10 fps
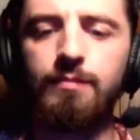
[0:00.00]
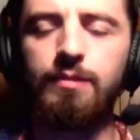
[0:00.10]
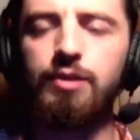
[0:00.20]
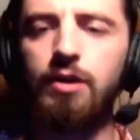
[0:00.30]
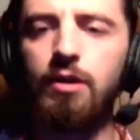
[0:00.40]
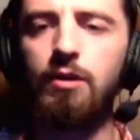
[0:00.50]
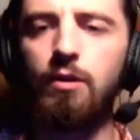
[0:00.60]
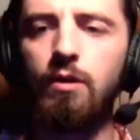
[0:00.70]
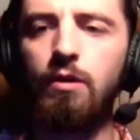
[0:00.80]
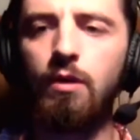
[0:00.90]

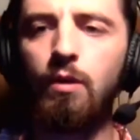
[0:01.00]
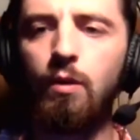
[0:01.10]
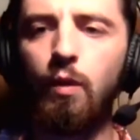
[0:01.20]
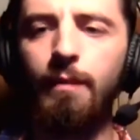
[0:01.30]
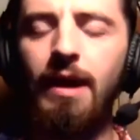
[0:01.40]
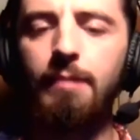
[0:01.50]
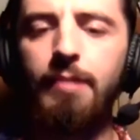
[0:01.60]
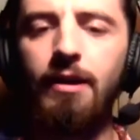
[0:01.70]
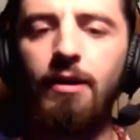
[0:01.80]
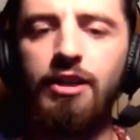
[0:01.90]
So we met up
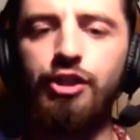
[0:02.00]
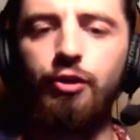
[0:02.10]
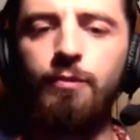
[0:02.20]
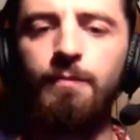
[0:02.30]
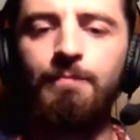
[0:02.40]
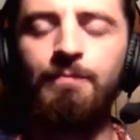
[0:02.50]
here on Zoom,